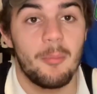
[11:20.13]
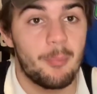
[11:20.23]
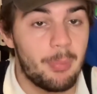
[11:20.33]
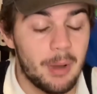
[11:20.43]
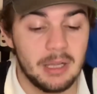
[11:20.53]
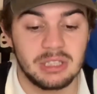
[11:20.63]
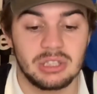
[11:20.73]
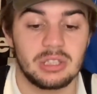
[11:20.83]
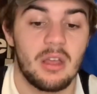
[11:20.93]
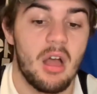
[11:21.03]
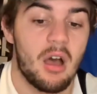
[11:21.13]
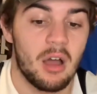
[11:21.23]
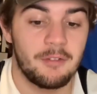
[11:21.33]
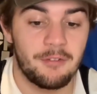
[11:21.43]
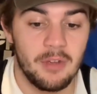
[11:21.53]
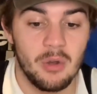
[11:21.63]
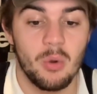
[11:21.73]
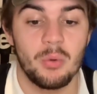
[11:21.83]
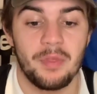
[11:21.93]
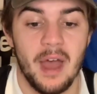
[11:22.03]
But I
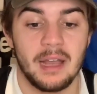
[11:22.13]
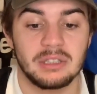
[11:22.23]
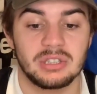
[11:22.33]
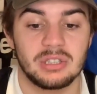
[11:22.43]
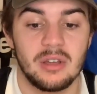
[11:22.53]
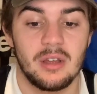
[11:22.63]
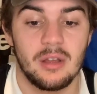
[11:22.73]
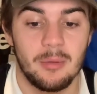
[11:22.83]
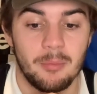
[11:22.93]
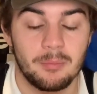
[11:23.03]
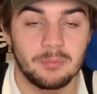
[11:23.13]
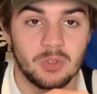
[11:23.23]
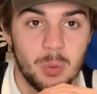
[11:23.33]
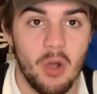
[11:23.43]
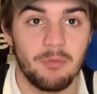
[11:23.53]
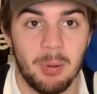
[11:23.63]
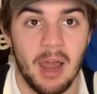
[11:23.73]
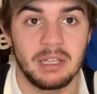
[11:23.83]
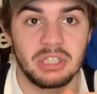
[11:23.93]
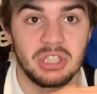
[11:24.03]
feel that 12th
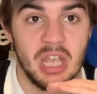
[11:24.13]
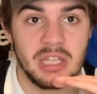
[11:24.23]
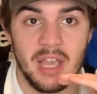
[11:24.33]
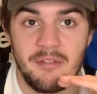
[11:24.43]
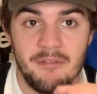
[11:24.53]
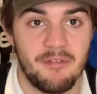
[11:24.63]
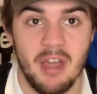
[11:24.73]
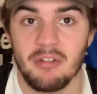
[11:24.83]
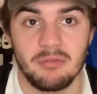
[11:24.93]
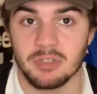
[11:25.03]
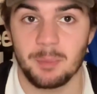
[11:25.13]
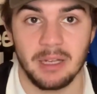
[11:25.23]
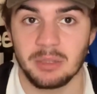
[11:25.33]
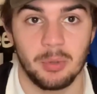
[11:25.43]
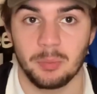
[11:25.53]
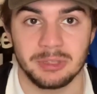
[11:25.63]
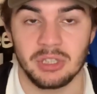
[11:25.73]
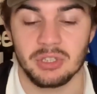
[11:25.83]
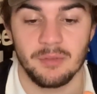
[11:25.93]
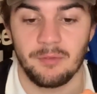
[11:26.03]
place is a very respectable
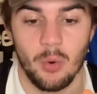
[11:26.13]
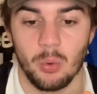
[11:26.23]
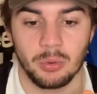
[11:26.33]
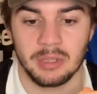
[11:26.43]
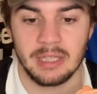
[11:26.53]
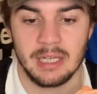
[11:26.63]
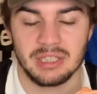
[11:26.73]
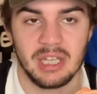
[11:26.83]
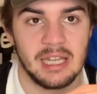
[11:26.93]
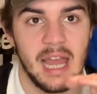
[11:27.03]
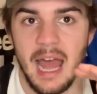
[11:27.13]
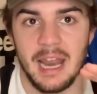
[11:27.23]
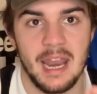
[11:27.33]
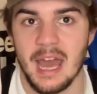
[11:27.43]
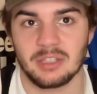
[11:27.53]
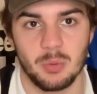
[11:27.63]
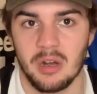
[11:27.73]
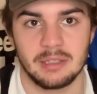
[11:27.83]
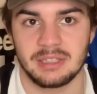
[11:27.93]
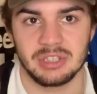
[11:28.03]
position for Udinese, and that's where I
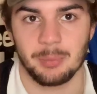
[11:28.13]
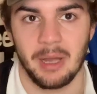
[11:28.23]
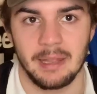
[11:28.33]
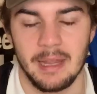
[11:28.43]
anticipate